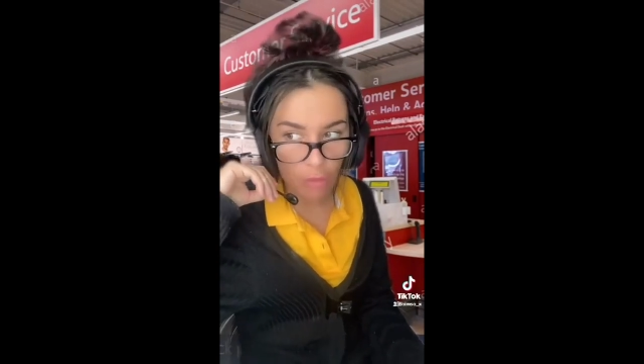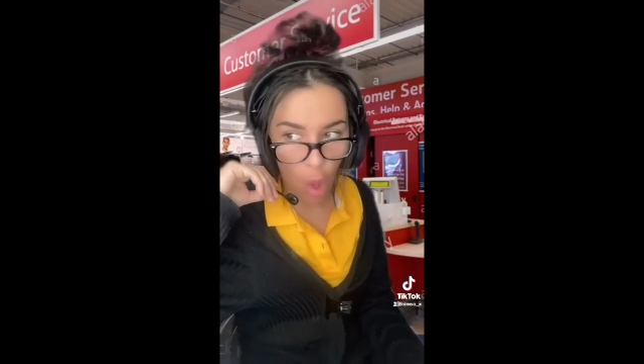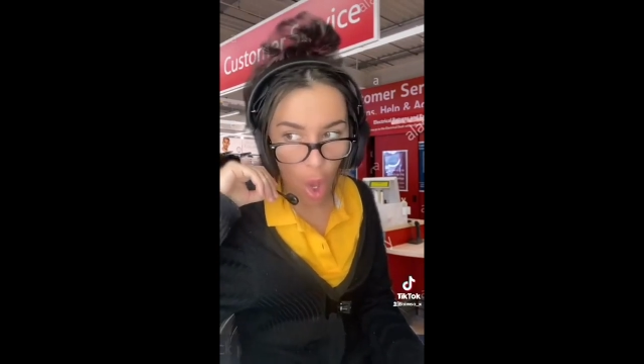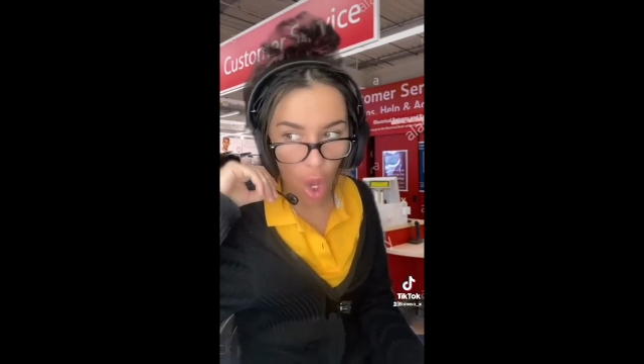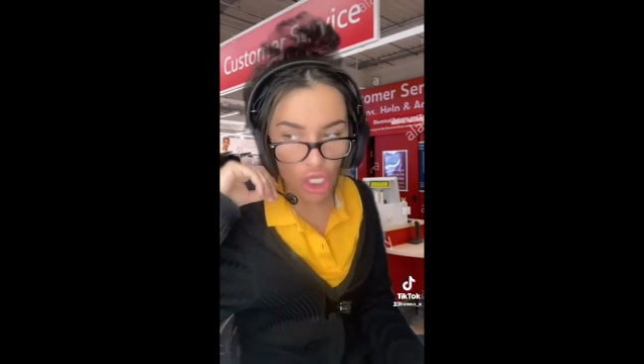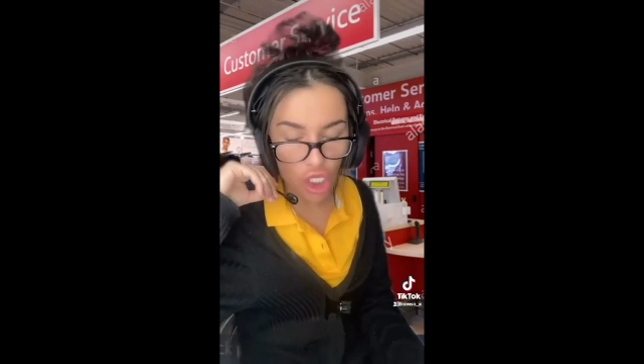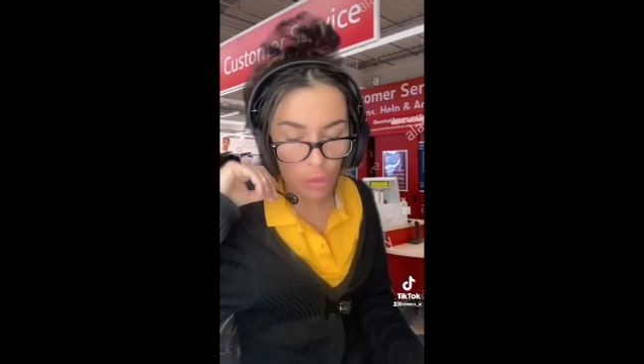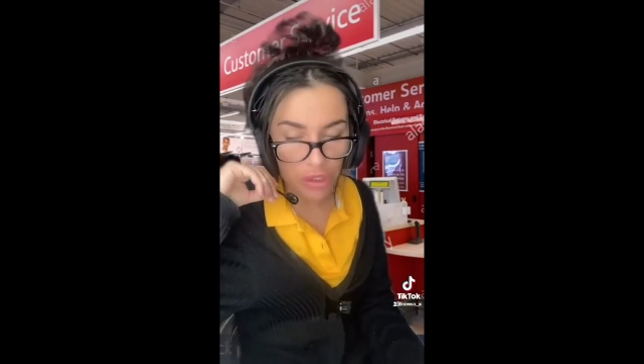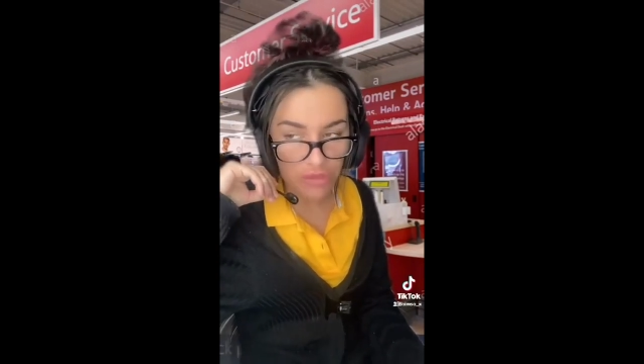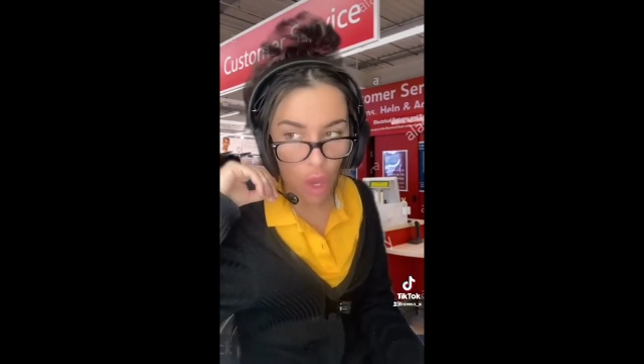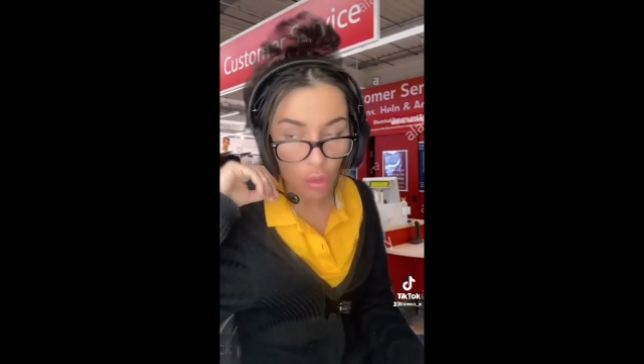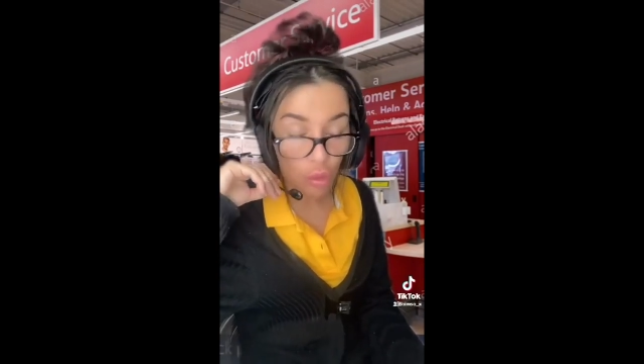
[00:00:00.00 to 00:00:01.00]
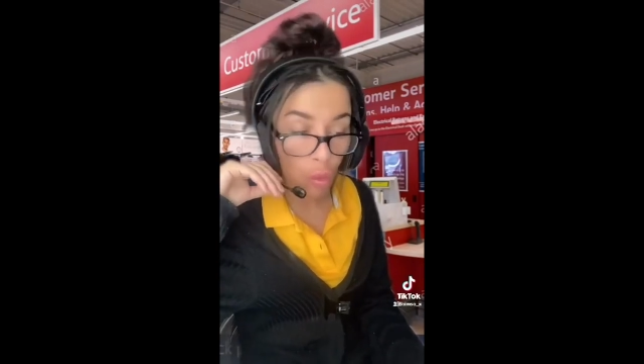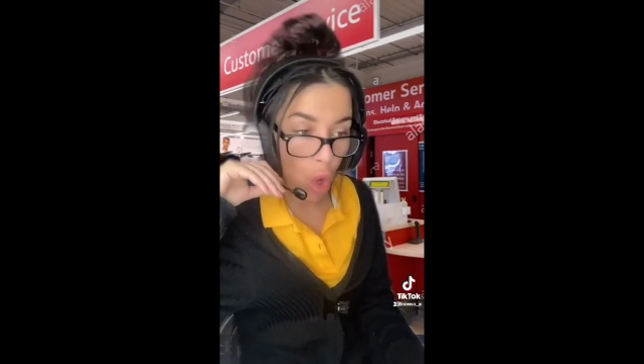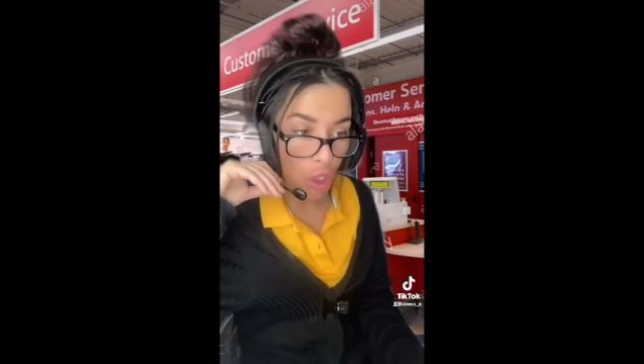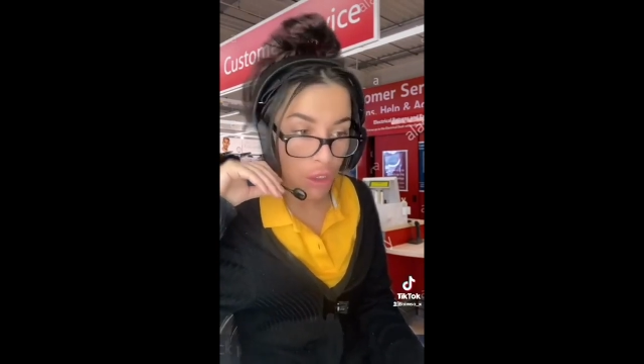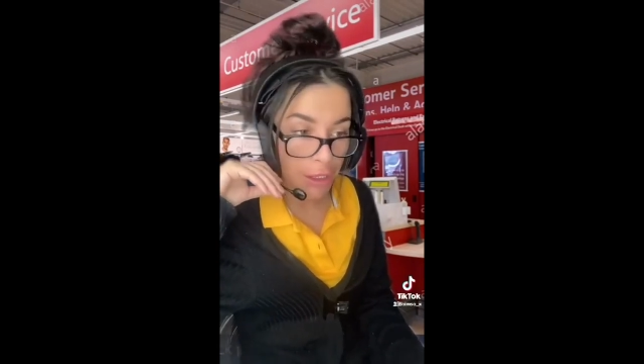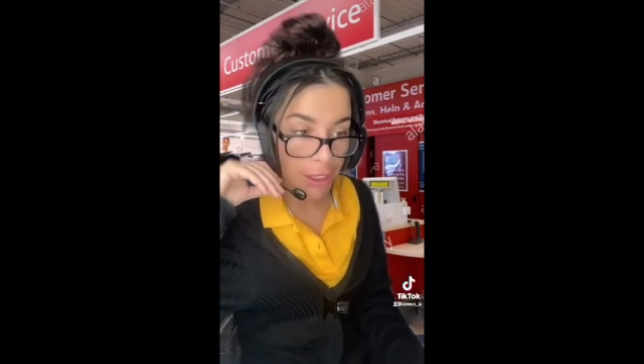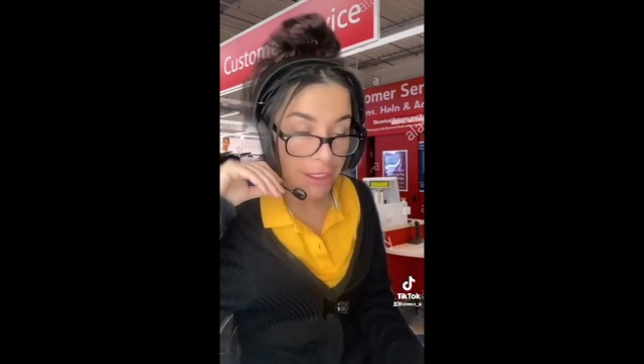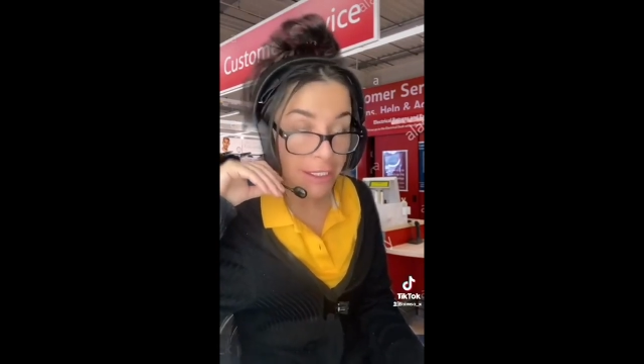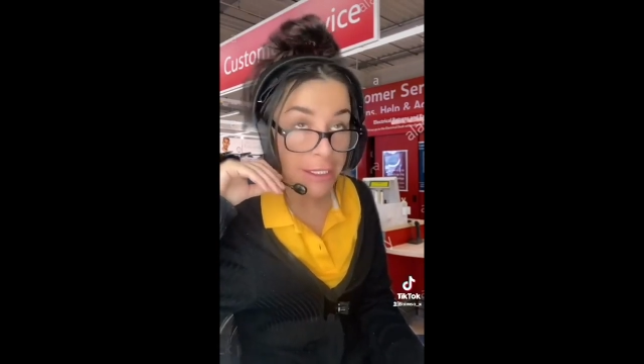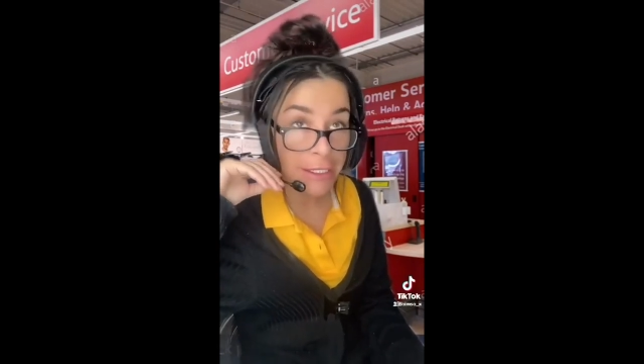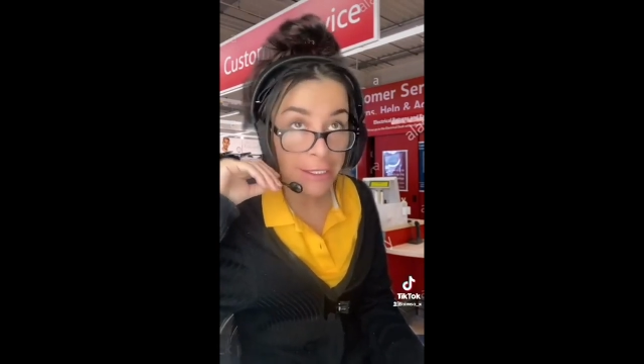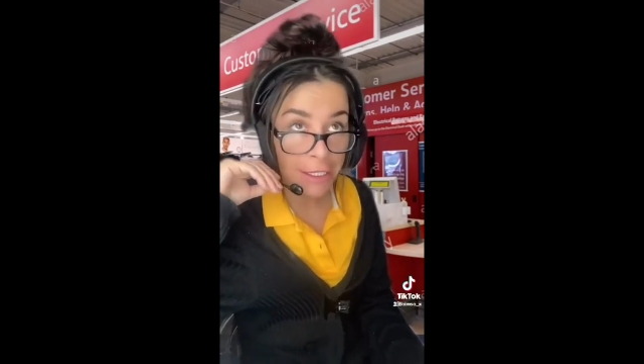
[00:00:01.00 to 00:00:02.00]
boy who was found wandering the
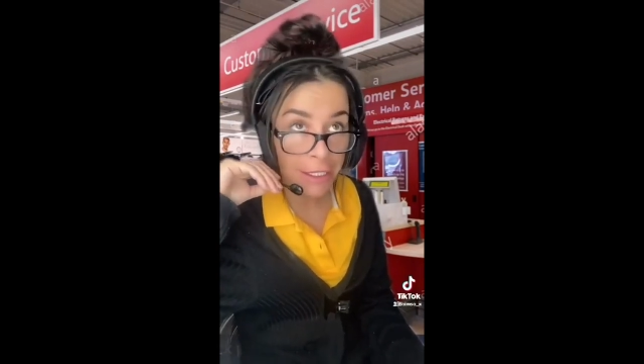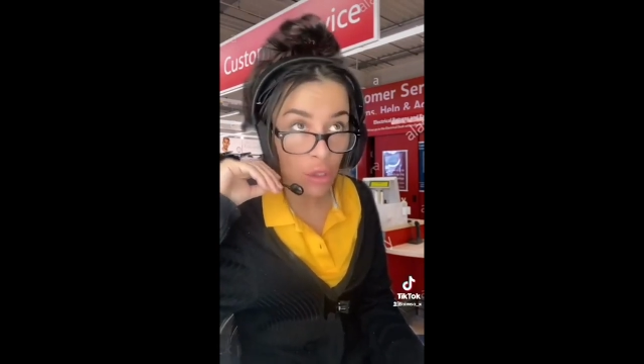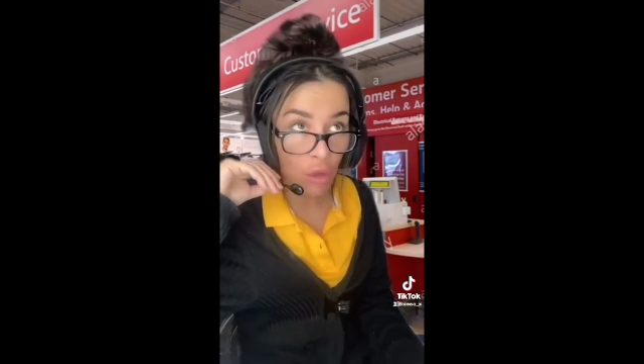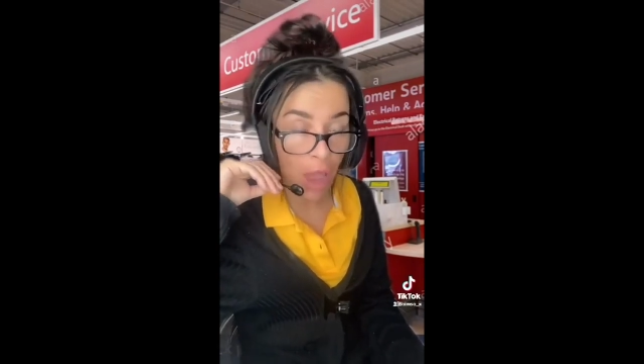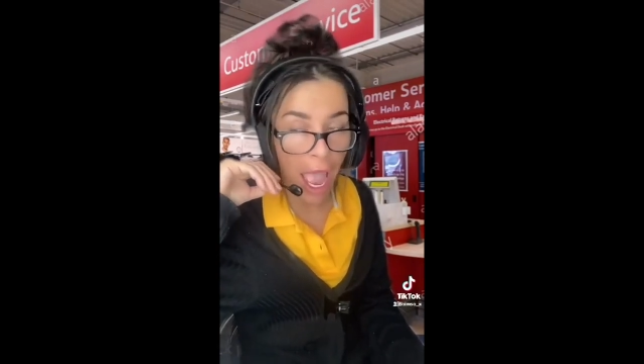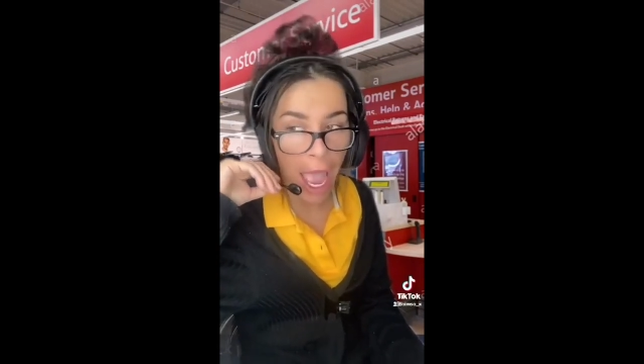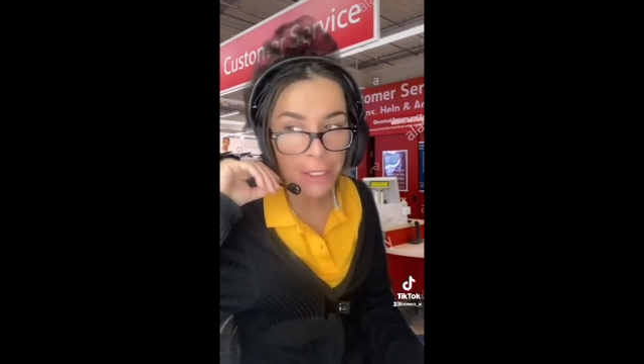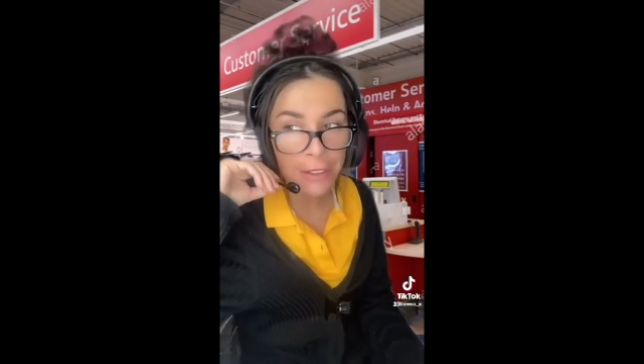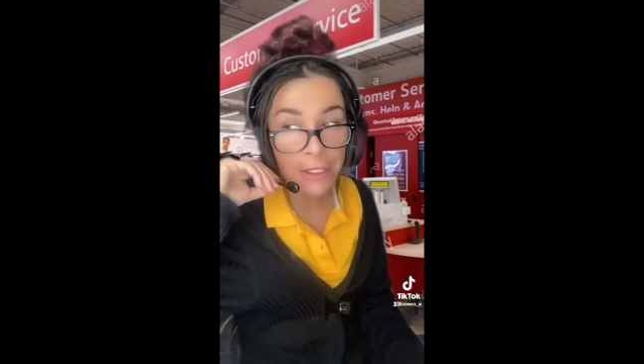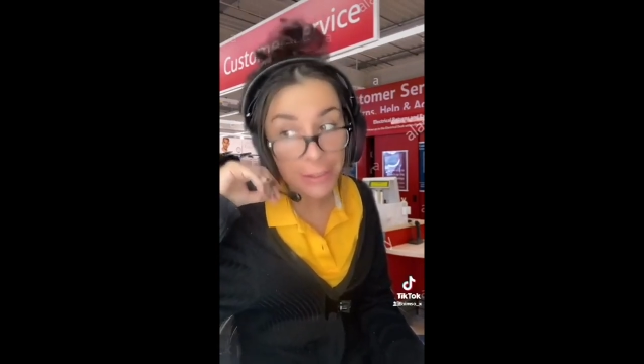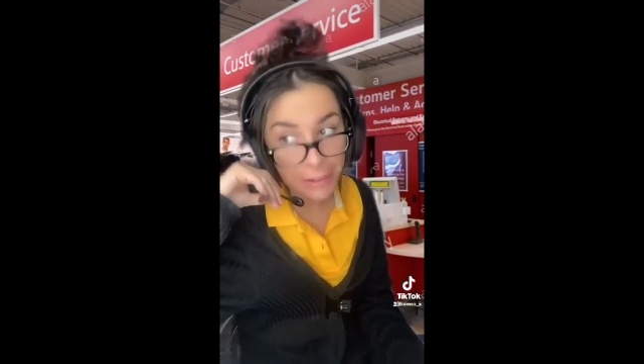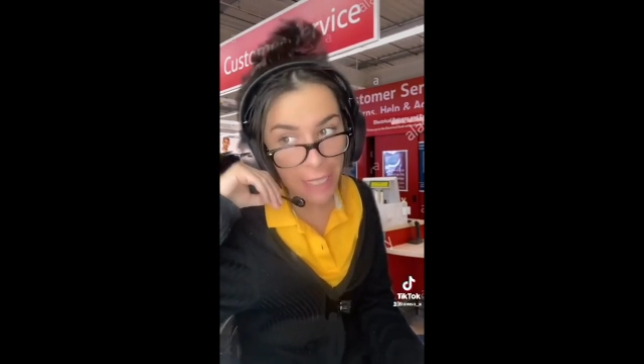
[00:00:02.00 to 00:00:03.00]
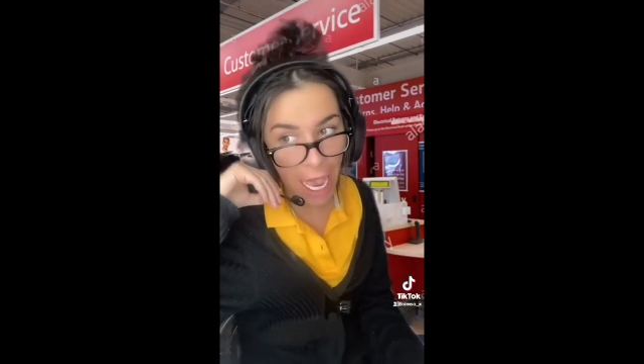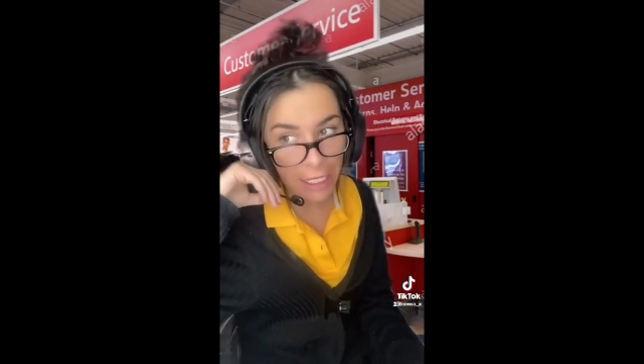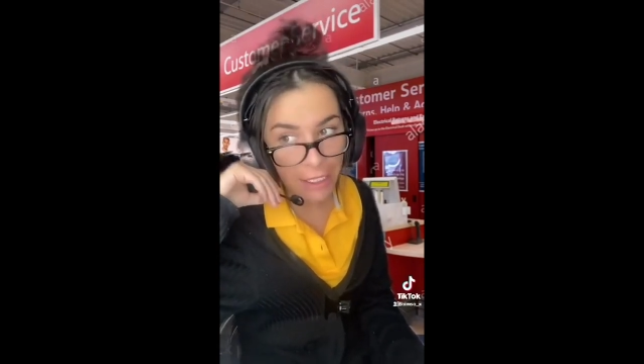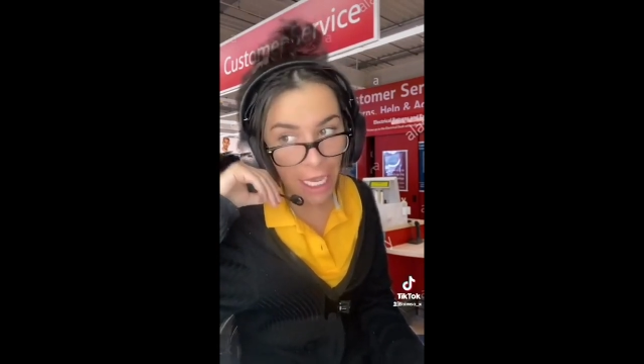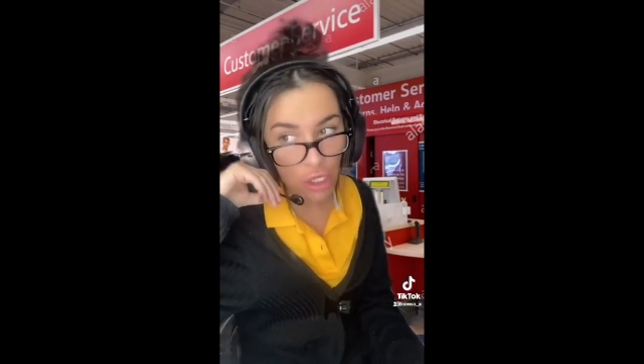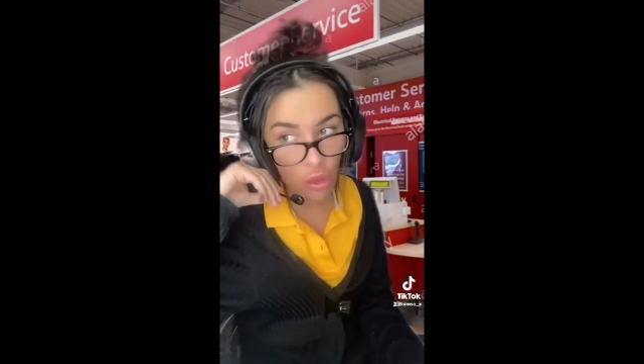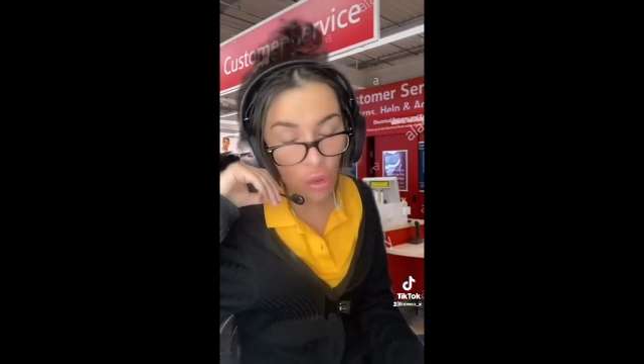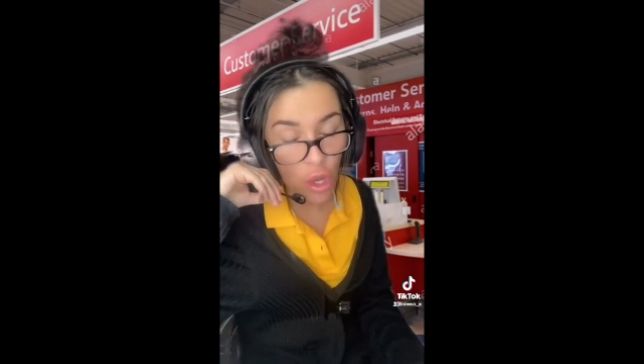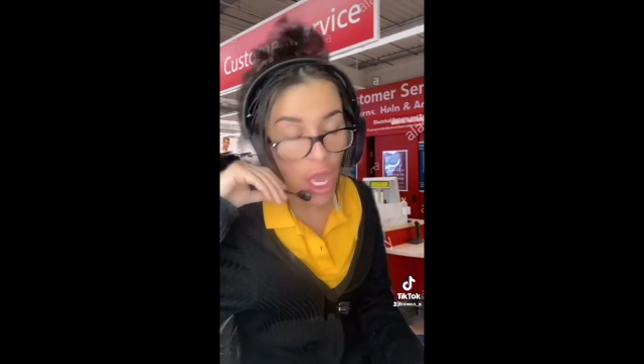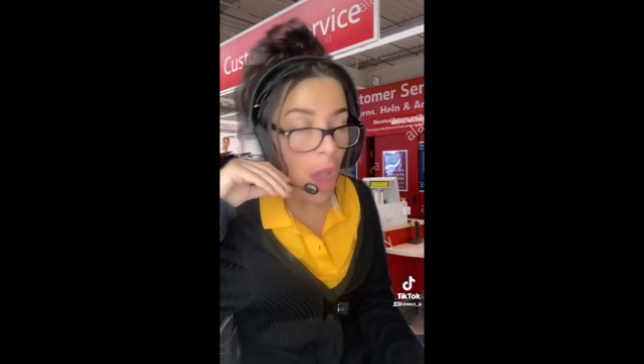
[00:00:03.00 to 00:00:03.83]
cereal and snack aisle